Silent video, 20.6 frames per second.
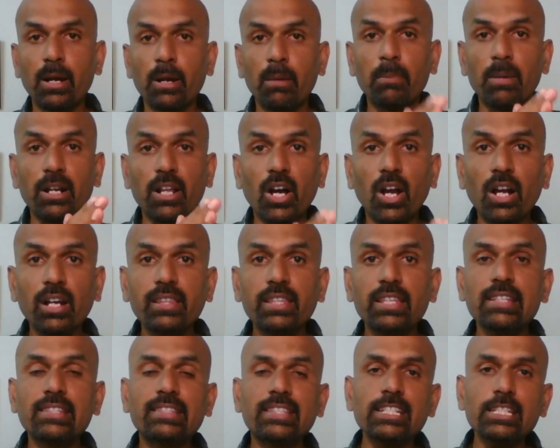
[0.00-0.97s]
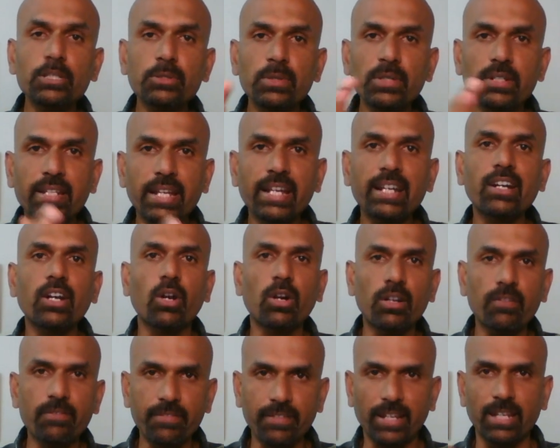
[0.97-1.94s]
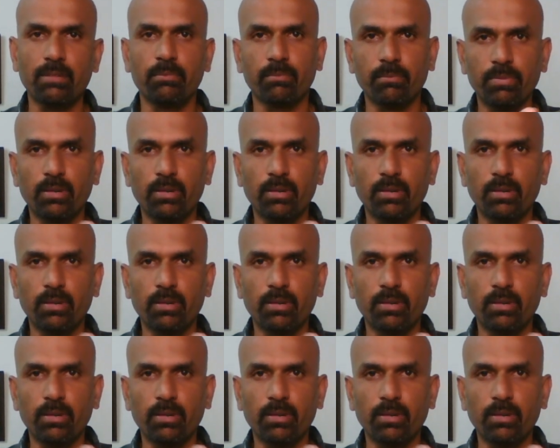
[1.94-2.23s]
But all these things will take a lot of time.